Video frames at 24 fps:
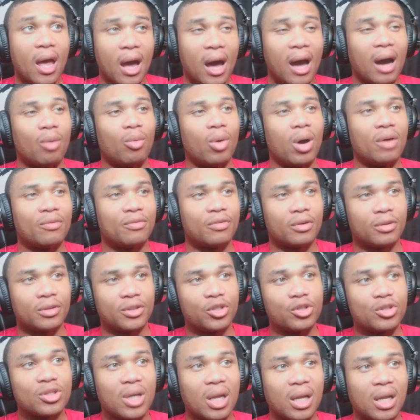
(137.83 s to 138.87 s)
However,
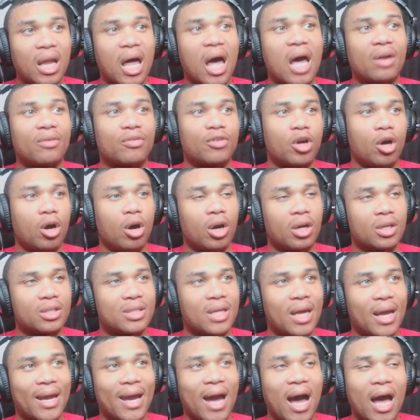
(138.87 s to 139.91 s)
there's a lot of cards
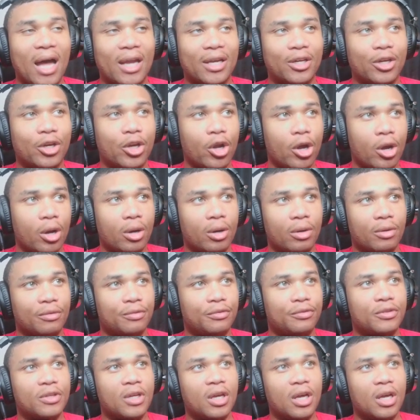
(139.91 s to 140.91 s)
that got nerfed